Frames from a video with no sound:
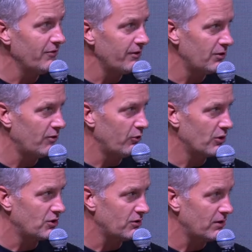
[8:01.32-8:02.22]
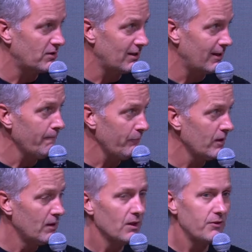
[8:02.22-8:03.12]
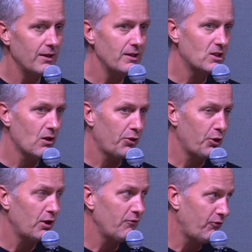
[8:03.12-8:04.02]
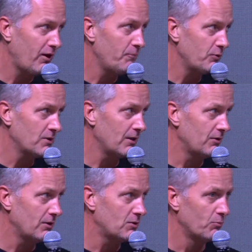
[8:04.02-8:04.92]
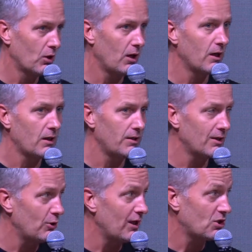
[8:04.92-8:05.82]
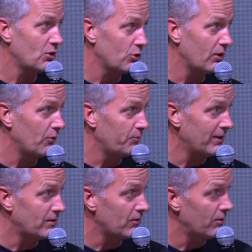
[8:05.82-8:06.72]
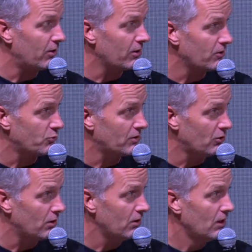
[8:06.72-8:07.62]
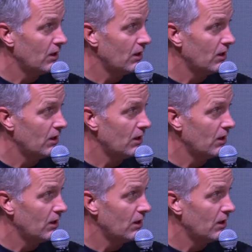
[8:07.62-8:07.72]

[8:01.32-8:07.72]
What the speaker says: gender diversity team, then it's 35% more likely that you actually could outbeat the market return.